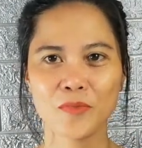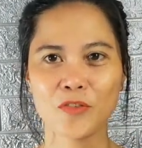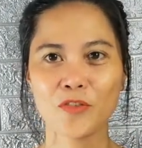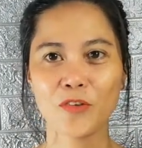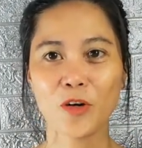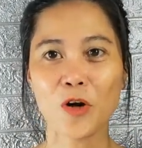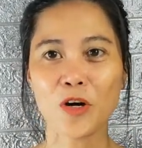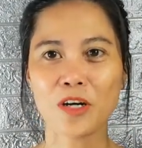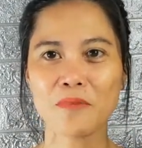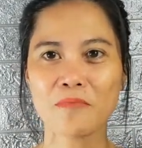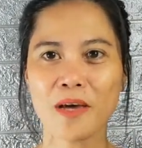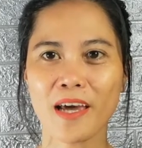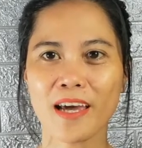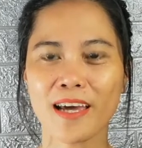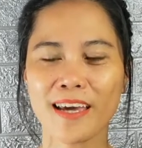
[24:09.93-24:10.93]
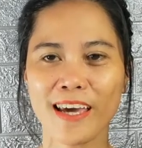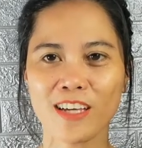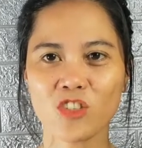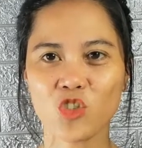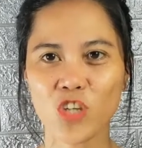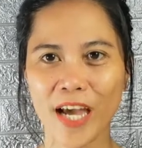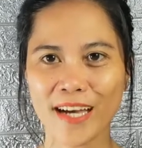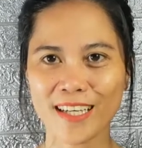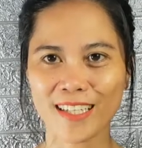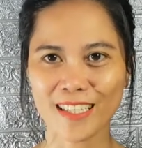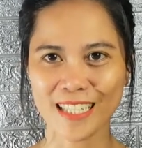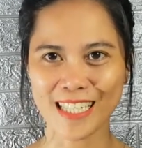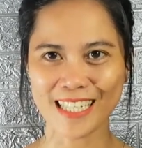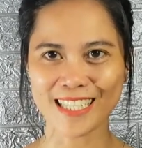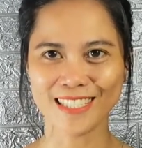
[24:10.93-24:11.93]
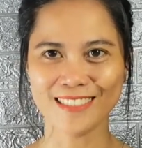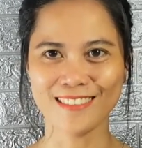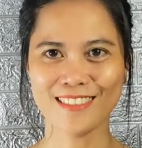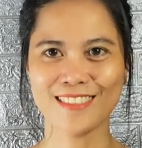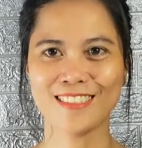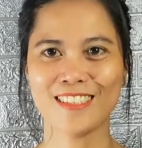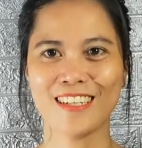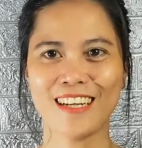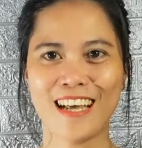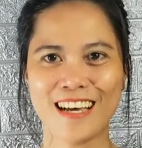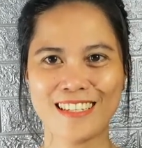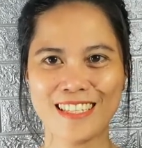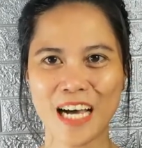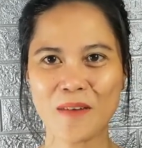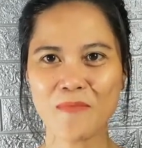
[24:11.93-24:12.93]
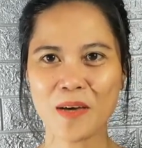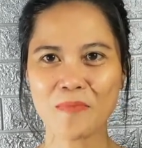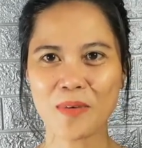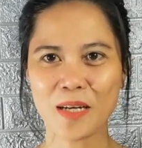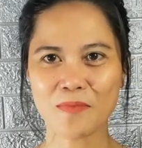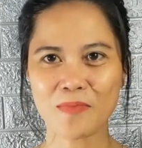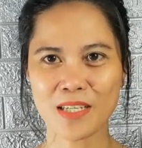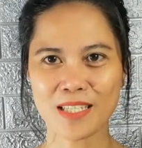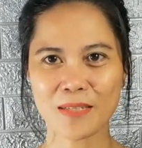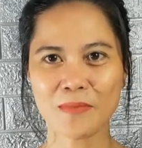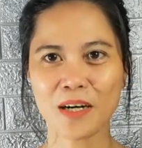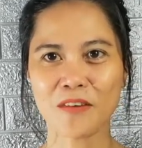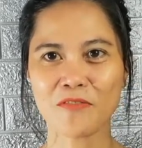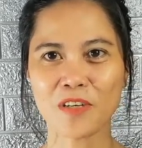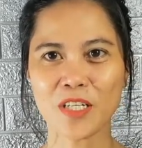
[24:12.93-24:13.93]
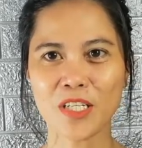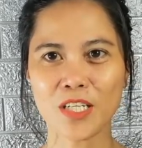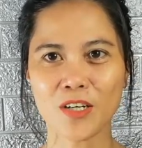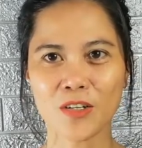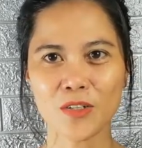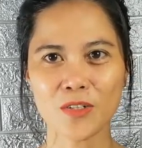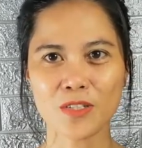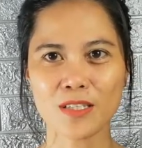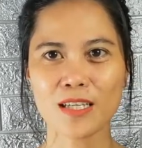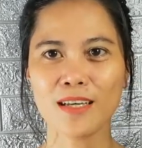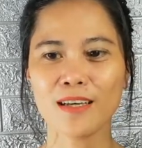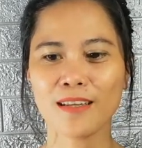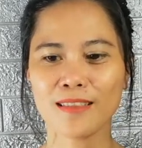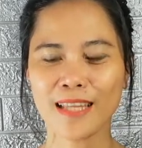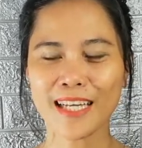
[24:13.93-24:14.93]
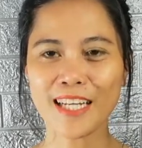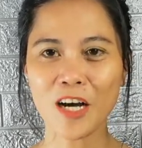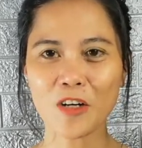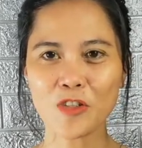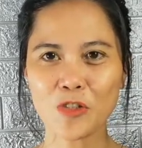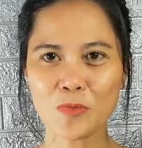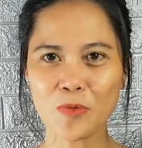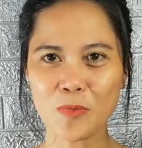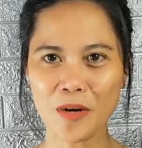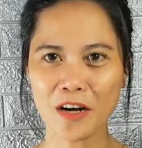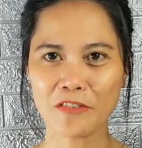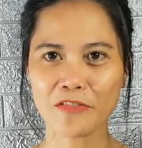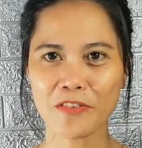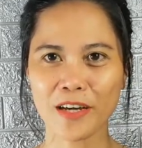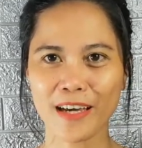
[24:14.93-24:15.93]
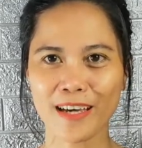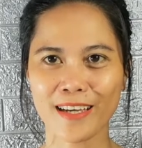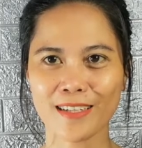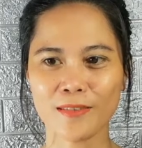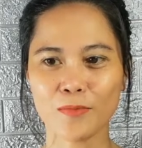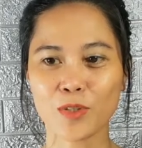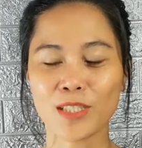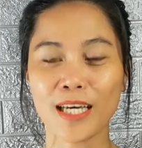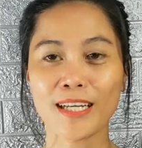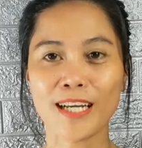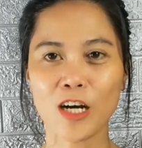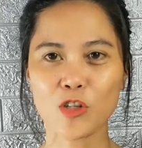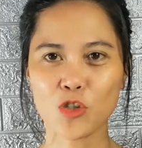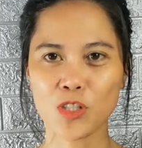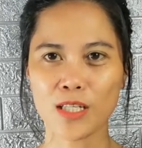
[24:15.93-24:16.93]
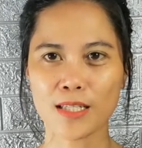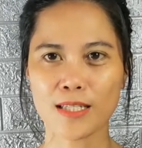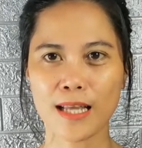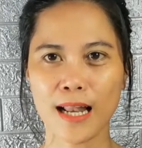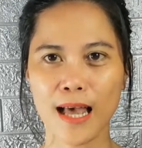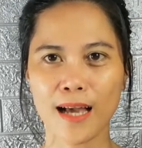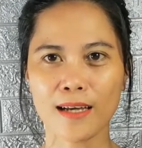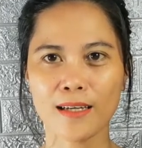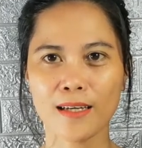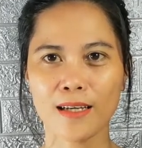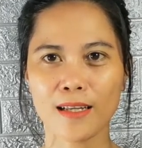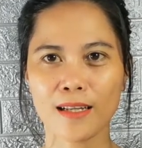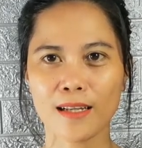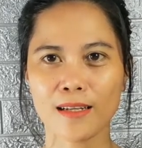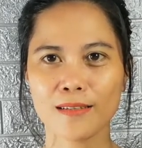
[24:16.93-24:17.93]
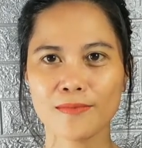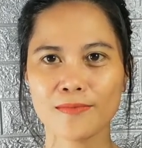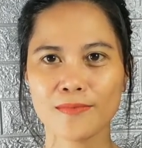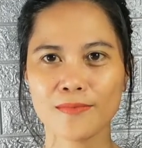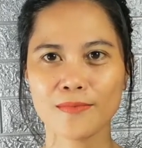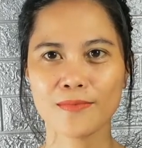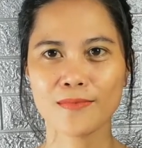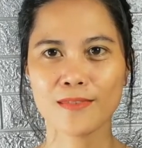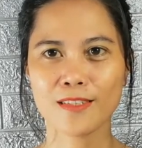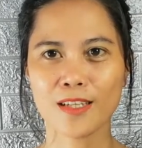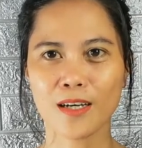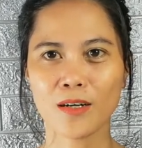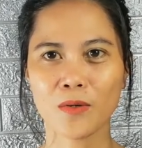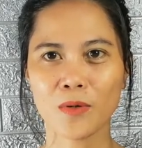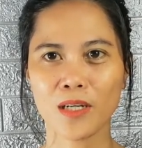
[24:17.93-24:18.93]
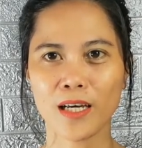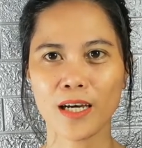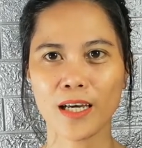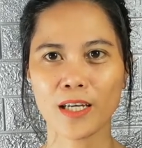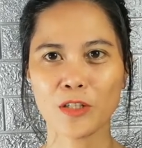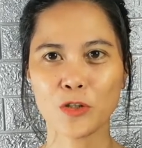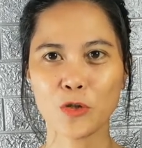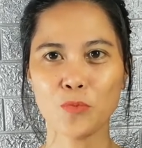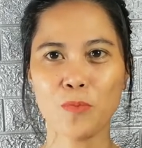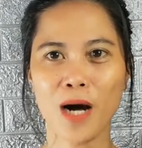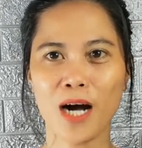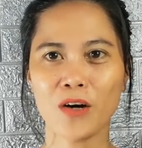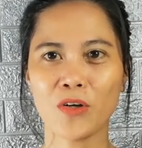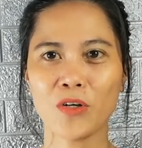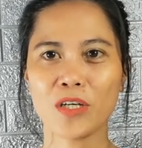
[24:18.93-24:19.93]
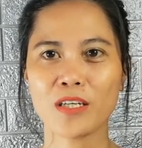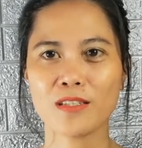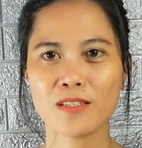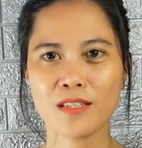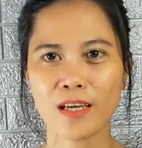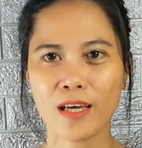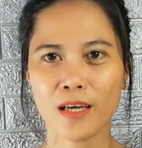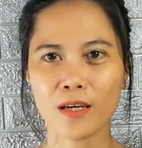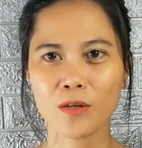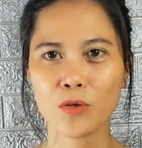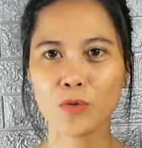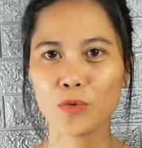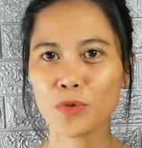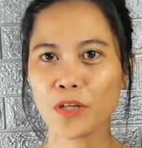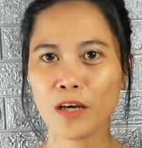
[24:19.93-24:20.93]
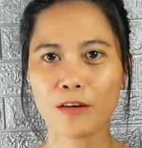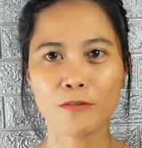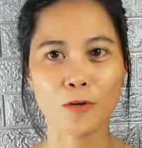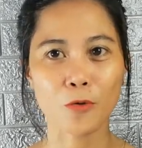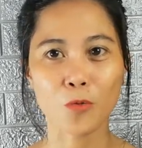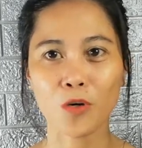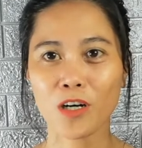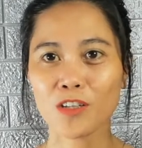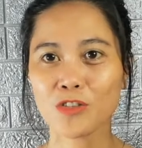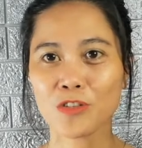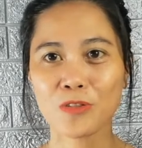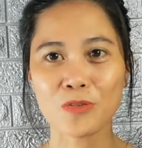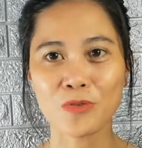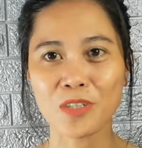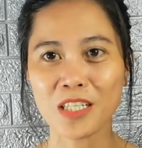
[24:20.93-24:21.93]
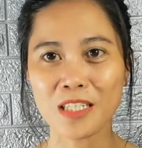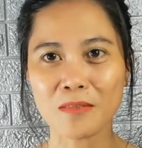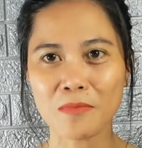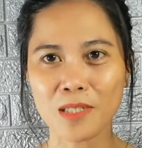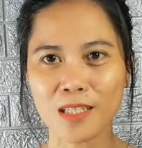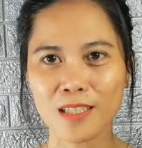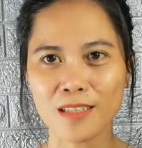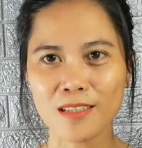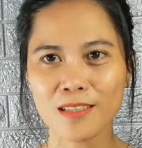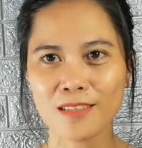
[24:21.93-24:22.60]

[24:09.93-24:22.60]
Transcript: Flora May and Jacqueline, na damay pirmi sa mga videos. Tanaw dyan mo mga friend. Tanaw dyan na sila. So when I do maoy and say who would ever watch and read me,